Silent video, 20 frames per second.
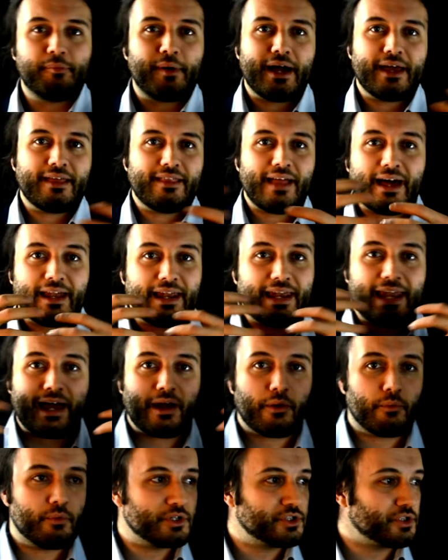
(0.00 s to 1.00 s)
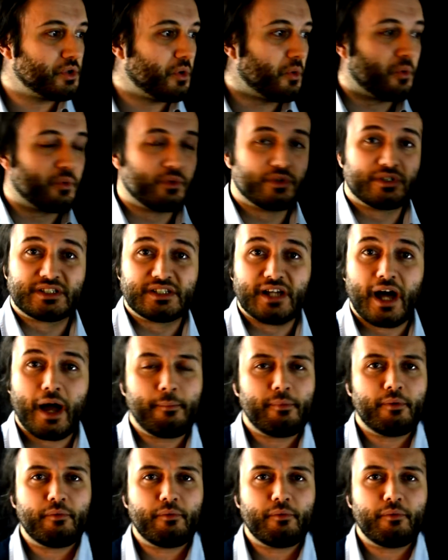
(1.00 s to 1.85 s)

by that language all the time.